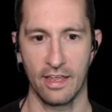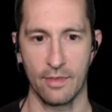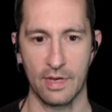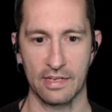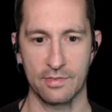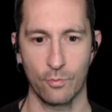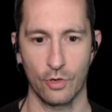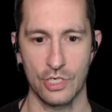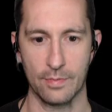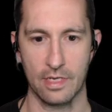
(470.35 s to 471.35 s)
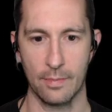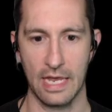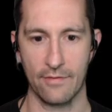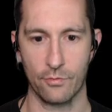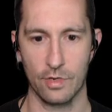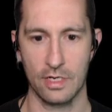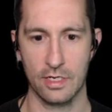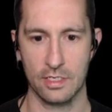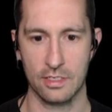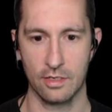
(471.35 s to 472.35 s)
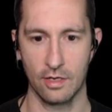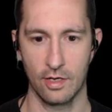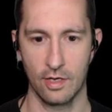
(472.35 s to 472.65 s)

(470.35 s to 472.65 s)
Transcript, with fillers: And then we got some more Jeeps coming after us.